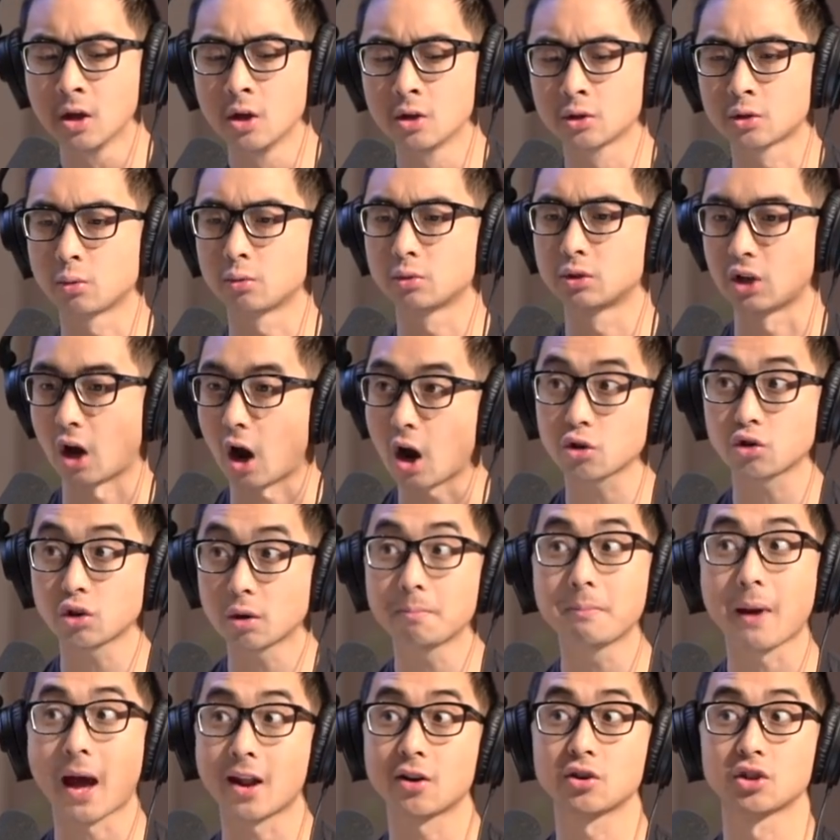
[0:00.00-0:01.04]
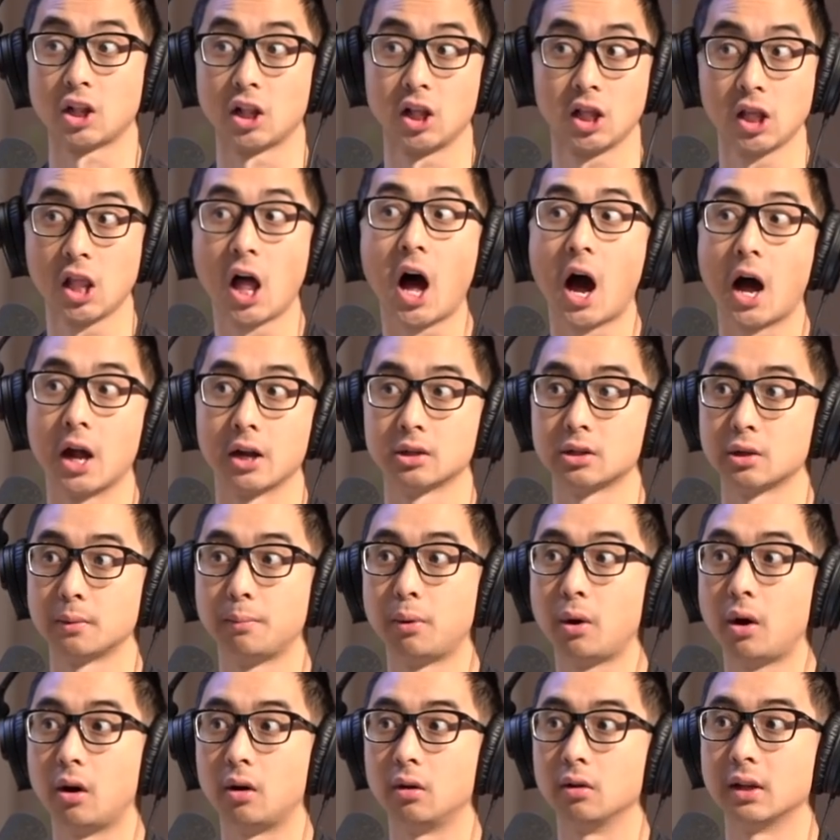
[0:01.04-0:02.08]
So doctrine matters a lot to
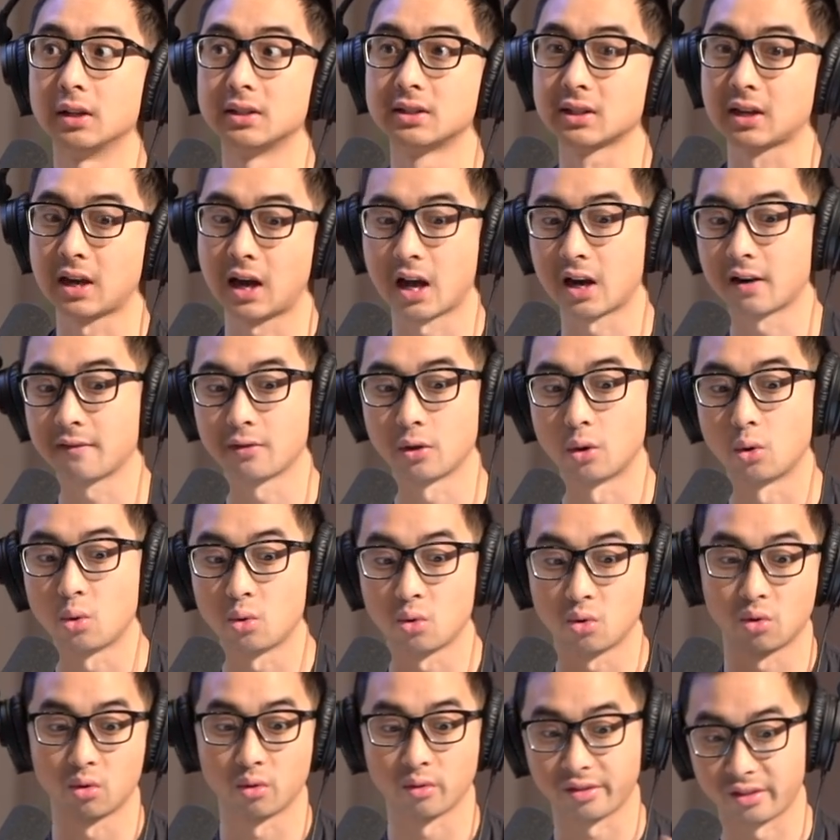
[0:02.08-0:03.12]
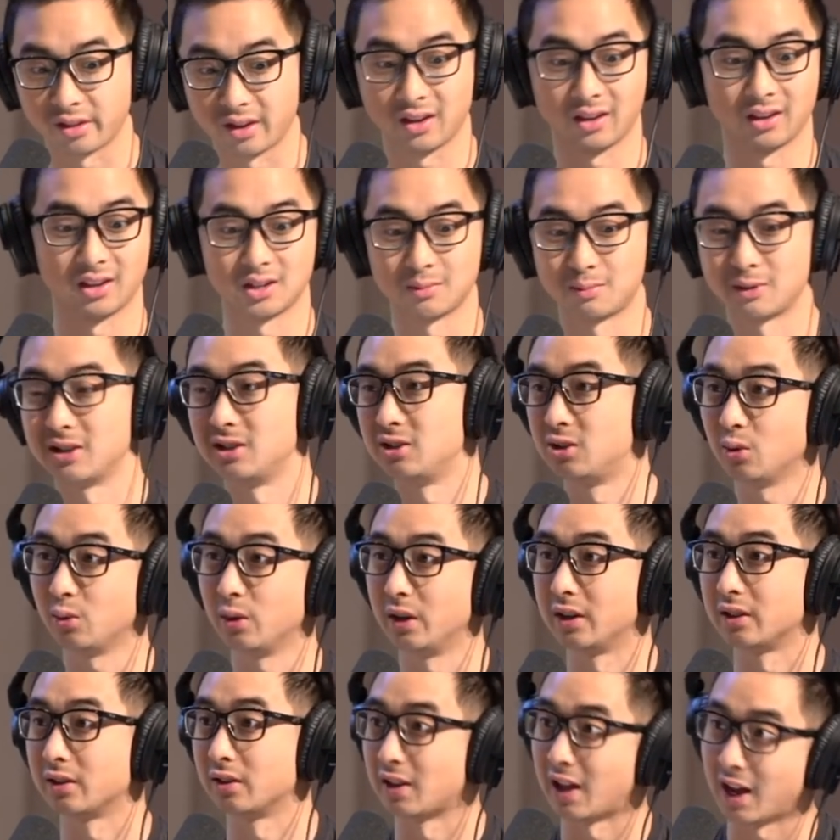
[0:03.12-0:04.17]
Paul. It's kind of the whole thing he's been
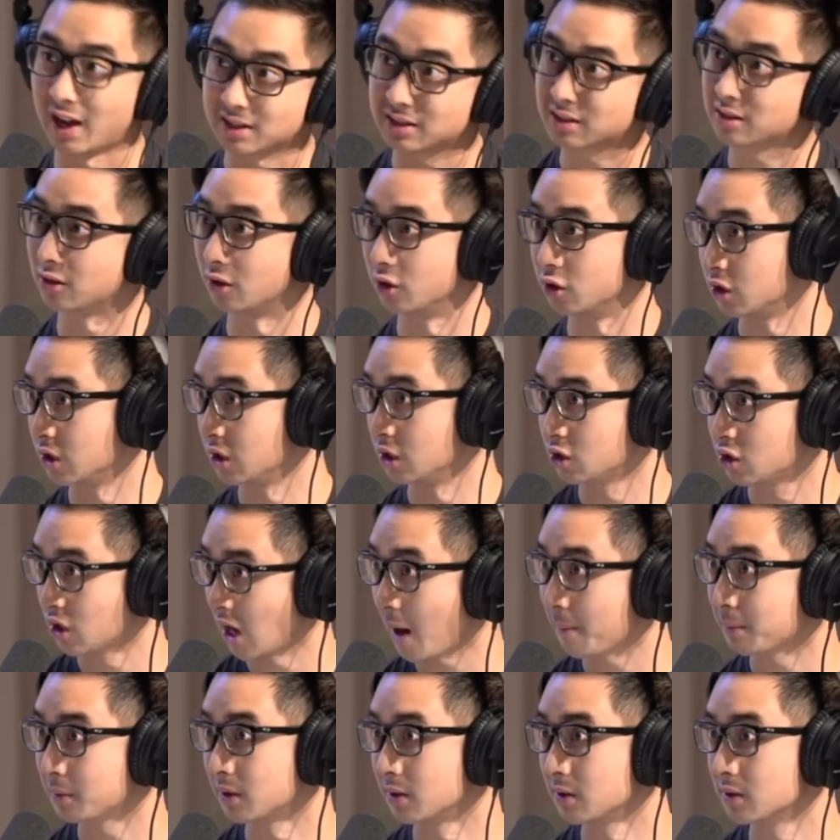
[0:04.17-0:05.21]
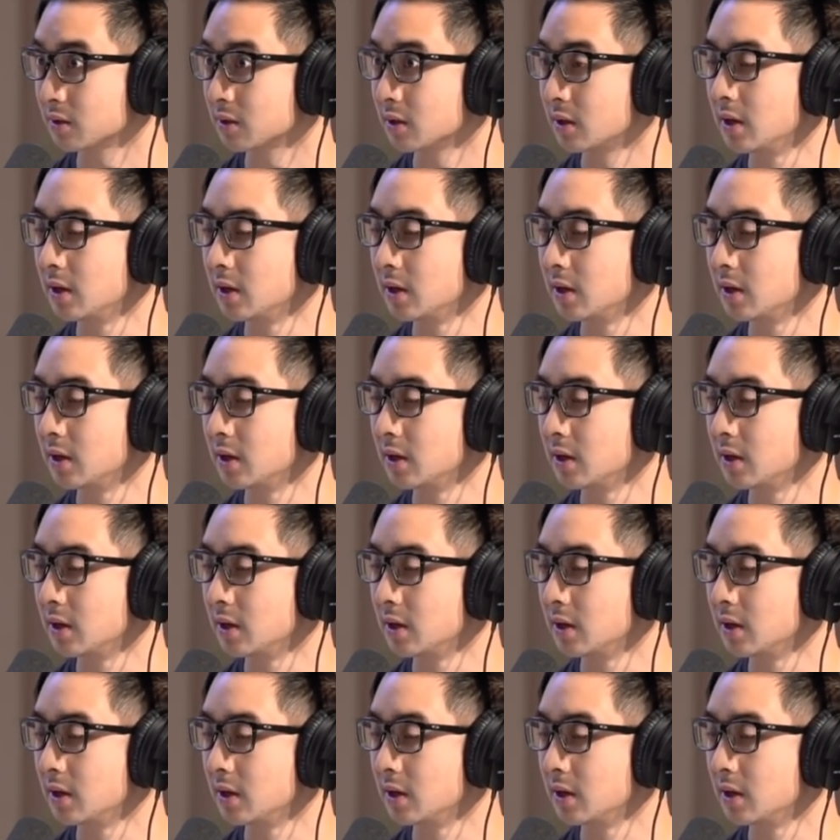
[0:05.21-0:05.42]
doing the last thirteen chapters.